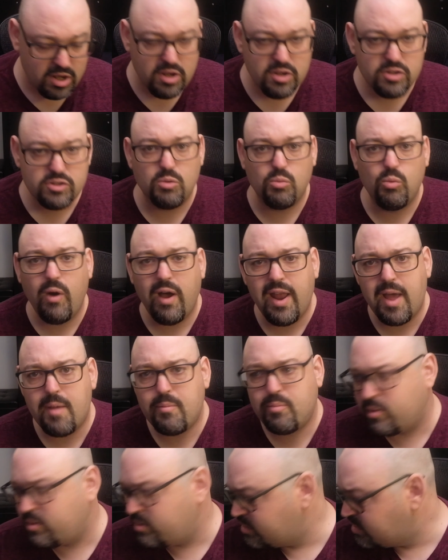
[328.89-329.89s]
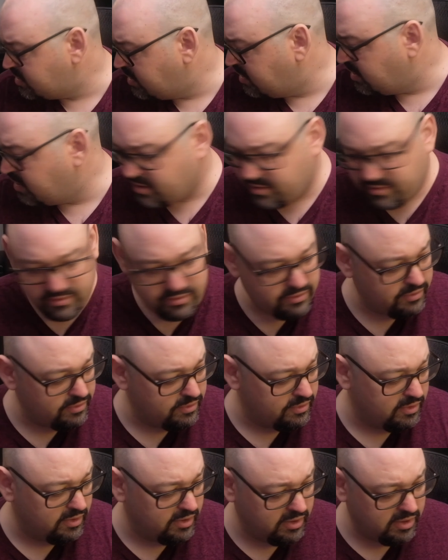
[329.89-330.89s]
So what happens if,
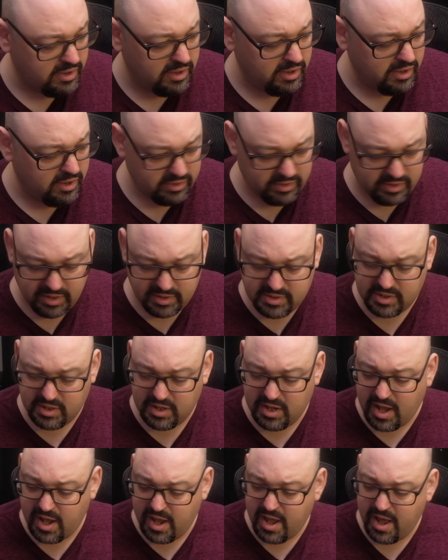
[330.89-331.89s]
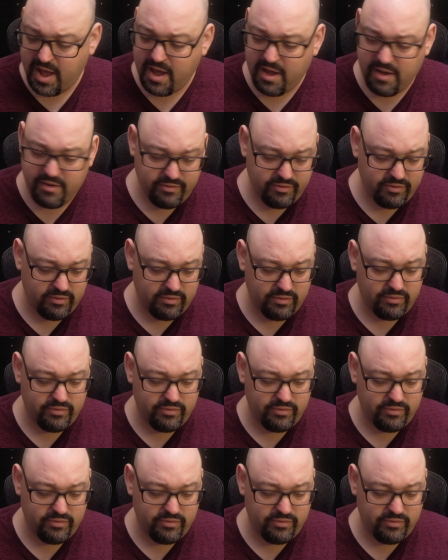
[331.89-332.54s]
let's say I have,